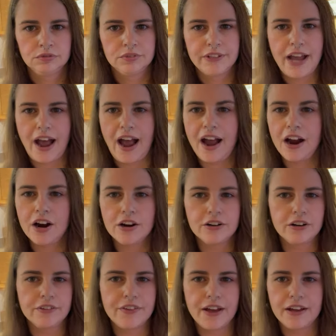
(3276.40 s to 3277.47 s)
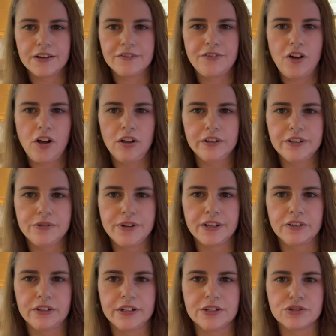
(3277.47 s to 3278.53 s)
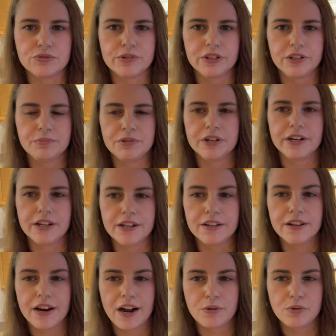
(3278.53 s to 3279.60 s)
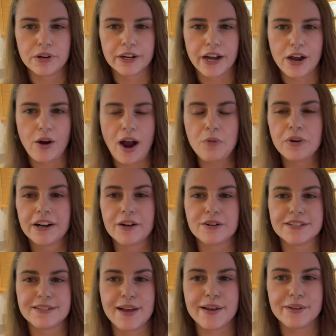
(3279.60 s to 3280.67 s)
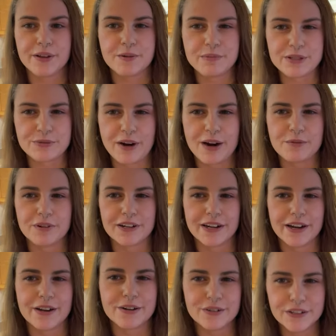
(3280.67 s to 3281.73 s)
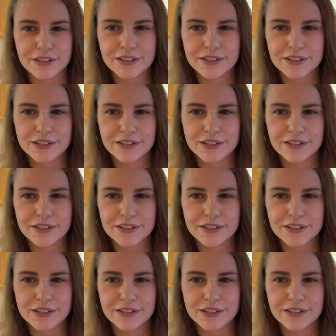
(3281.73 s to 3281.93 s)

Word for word: Yeah, I heard that fall in New England is really pretty, and I want to go. I want to go to Salem is where I want to go.